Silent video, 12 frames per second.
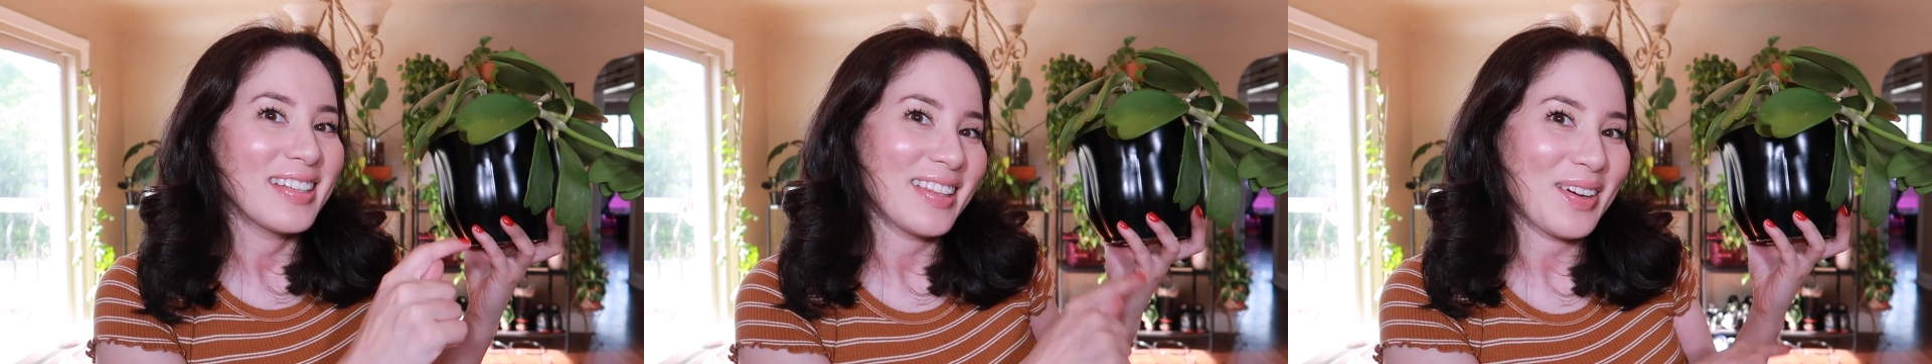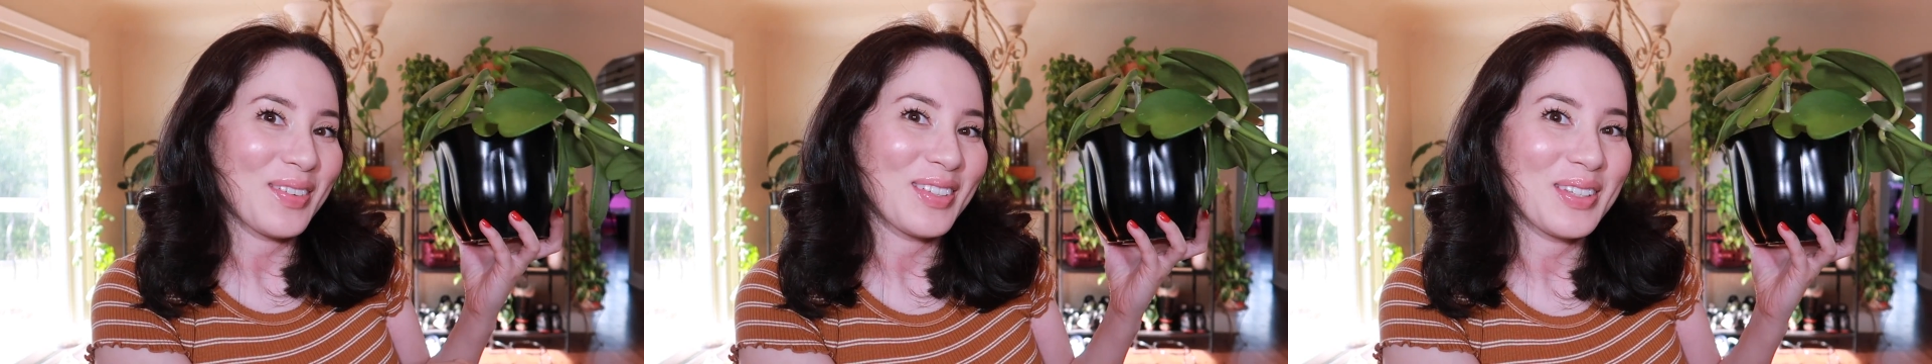
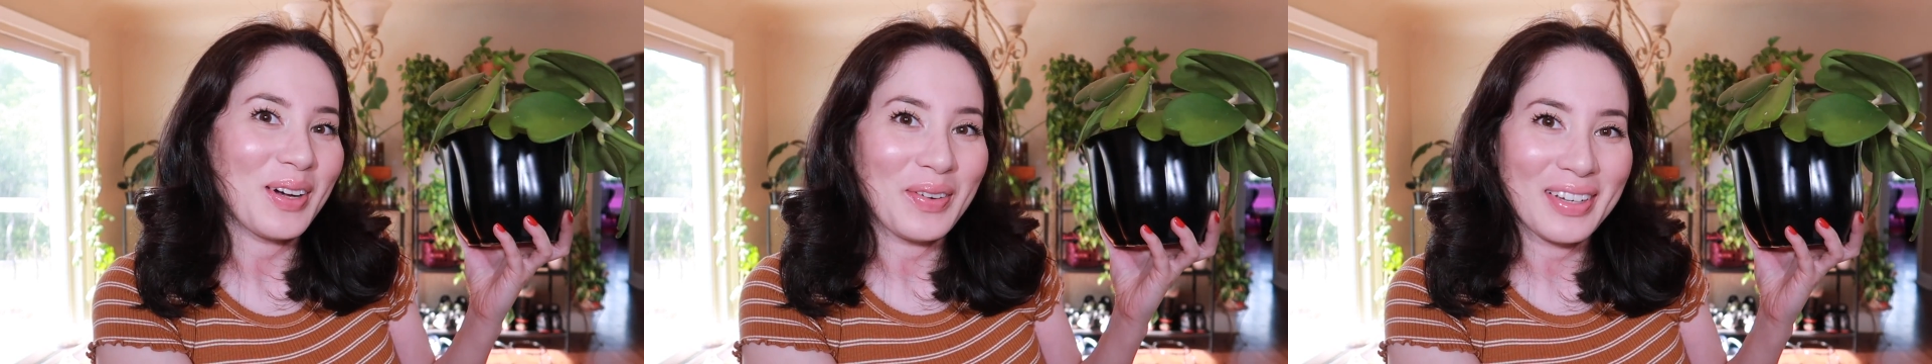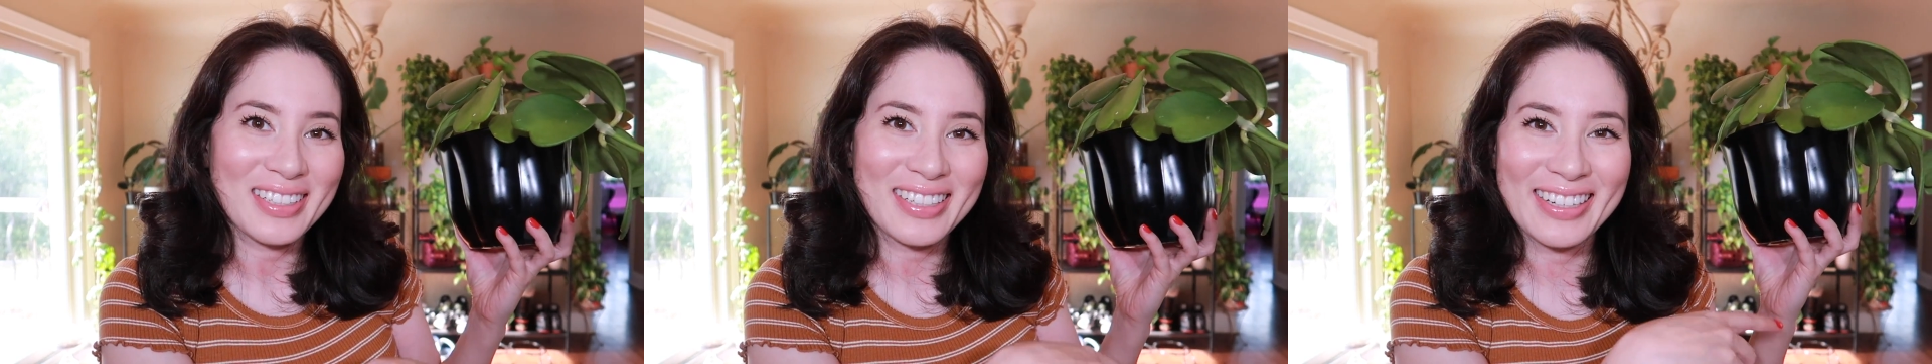That was
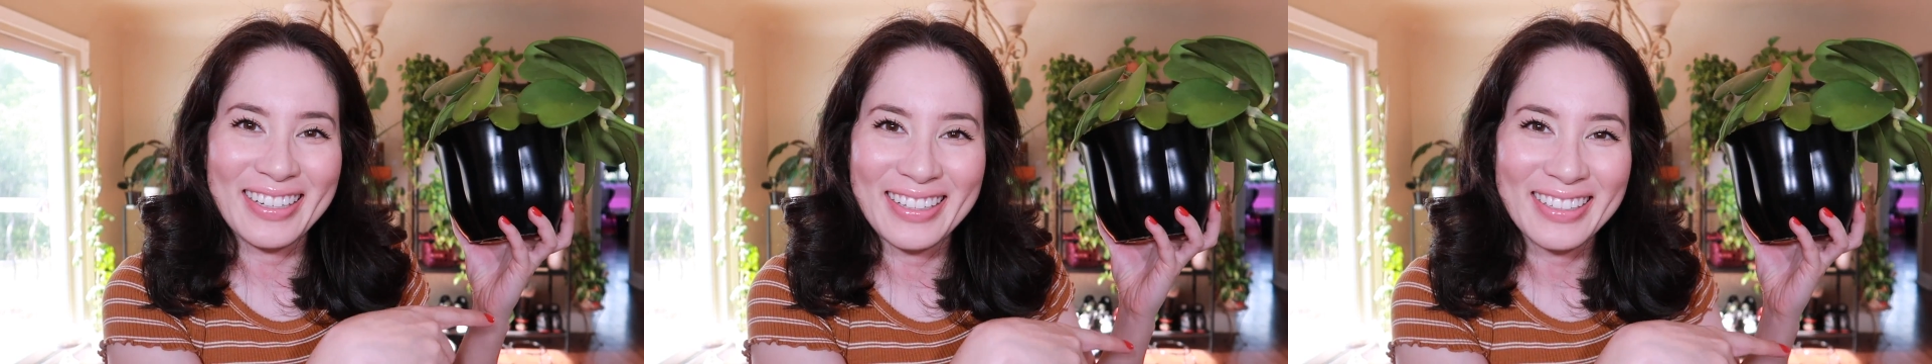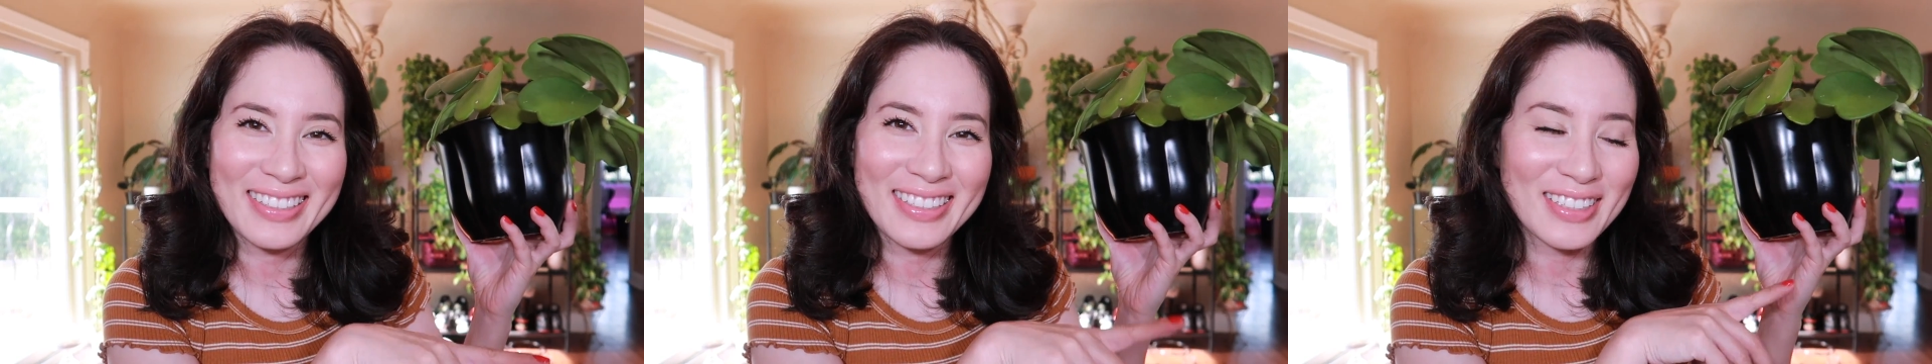Zoe.
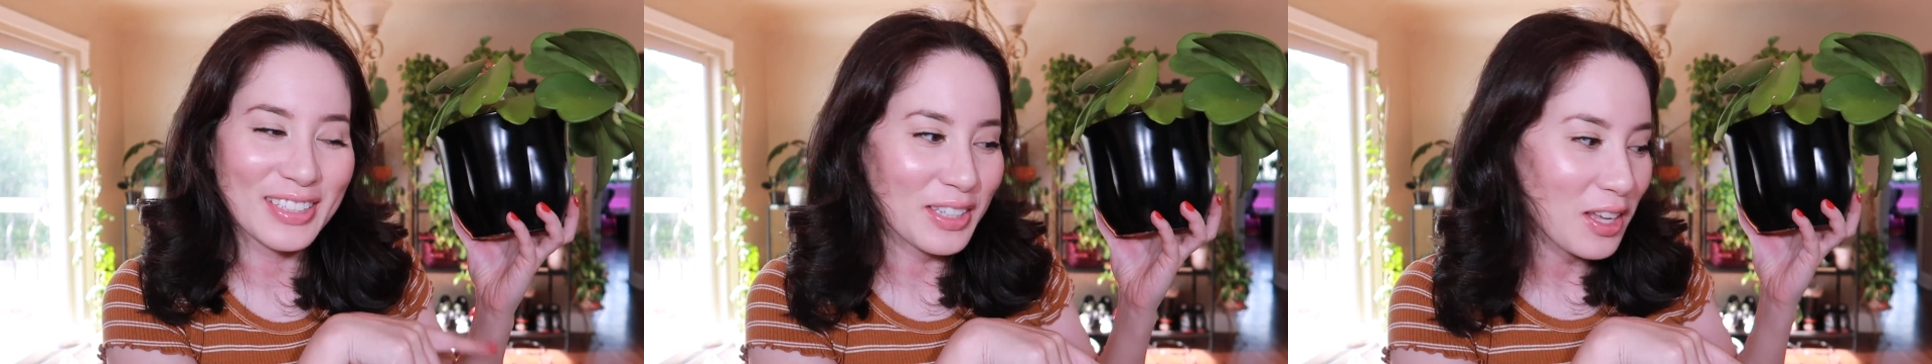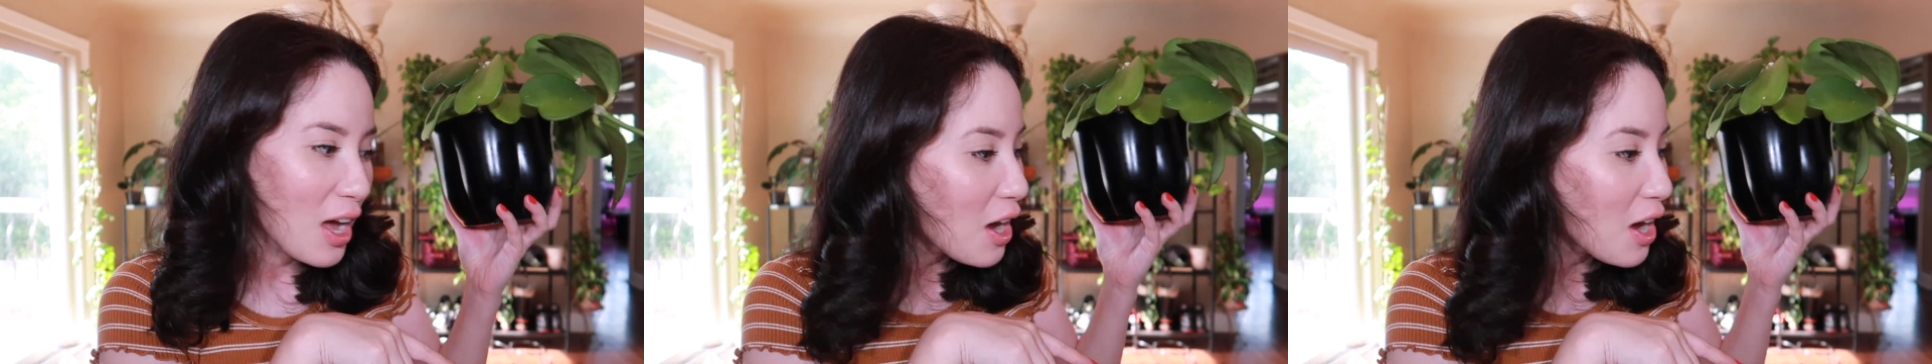She just